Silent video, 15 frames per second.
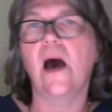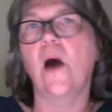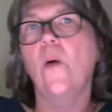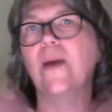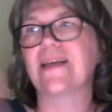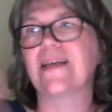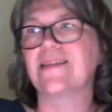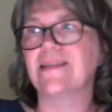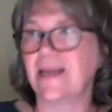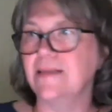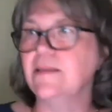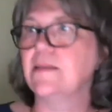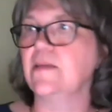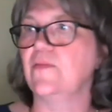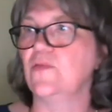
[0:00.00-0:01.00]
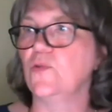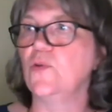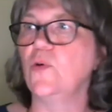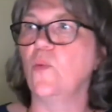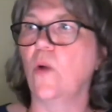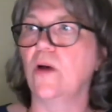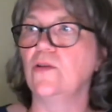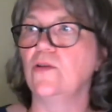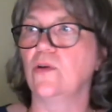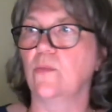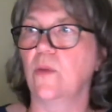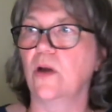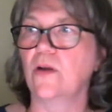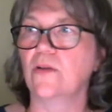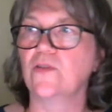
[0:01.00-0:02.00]
how extensive do you want
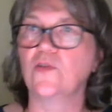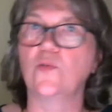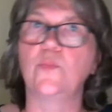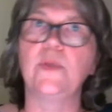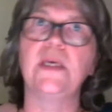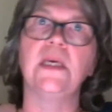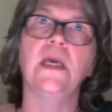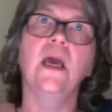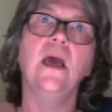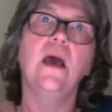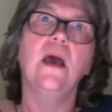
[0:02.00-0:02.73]
your model to be.